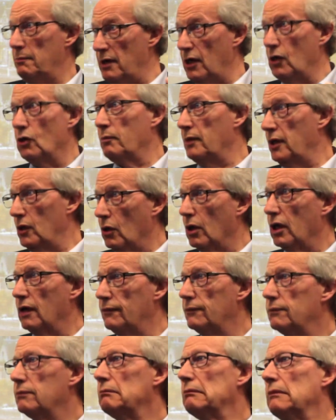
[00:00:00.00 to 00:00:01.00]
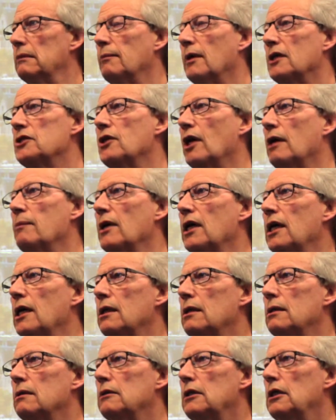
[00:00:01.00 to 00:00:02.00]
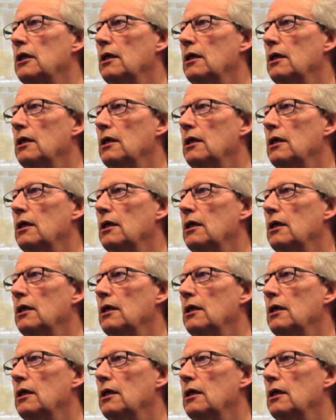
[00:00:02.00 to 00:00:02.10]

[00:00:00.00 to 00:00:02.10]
may or may not have much time ahead.